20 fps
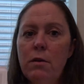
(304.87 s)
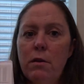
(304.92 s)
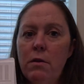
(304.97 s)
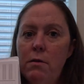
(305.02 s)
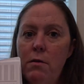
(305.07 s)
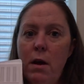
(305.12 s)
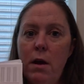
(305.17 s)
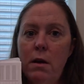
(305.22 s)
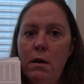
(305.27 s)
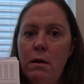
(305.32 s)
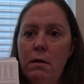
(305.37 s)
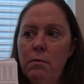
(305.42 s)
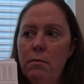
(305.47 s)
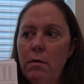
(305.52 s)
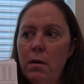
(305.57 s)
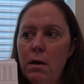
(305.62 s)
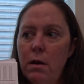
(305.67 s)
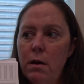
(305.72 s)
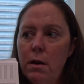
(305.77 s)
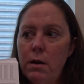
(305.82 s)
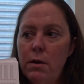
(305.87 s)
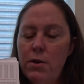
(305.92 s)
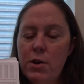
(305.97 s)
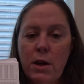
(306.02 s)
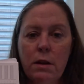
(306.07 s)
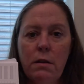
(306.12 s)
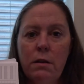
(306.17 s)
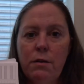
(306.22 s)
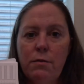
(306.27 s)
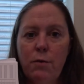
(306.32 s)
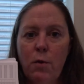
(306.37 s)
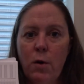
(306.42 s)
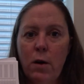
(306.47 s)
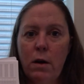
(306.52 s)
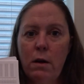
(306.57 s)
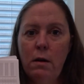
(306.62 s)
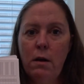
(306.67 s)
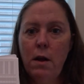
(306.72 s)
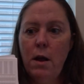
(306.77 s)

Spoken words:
a checklist for.